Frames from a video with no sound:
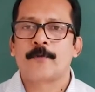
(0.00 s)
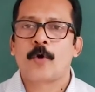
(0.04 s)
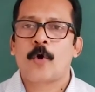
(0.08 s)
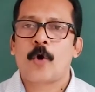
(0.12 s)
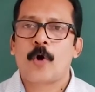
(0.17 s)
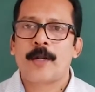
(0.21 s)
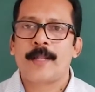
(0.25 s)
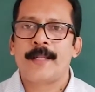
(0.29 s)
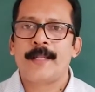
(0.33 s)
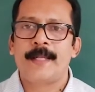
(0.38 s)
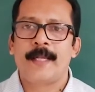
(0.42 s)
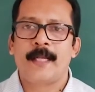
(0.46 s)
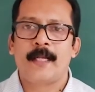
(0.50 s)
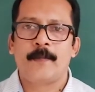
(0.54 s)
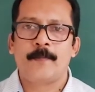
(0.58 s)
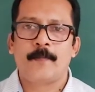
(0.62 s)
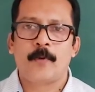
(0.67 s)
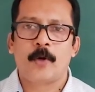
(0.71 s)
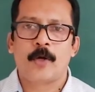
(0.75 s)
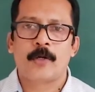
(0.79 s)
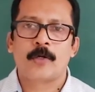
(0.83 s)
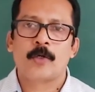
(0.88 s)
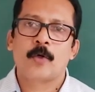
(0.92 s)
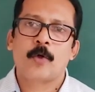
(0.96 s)
coordinate
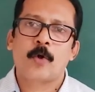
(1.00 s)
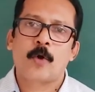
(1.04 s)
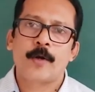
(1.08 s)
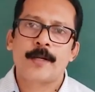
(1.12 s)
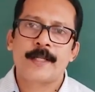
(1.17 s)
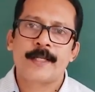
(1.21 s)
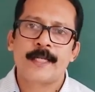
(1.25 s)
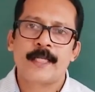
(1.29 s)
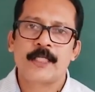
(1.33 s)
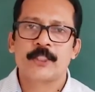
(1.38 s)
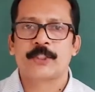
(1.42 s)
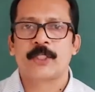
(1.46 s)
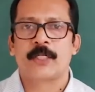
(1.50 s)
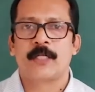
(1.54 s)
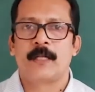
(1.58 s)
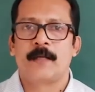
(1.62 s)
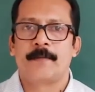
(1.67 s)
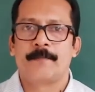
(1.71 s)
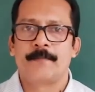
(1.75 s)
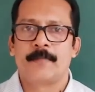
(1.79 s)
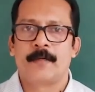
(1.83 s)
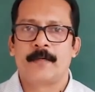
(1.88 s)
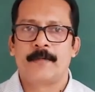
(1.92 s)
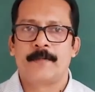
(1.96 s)
bond, coordination
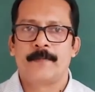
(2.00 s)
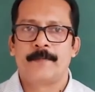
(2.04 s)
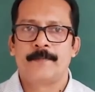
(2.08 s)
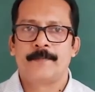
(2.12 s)
number.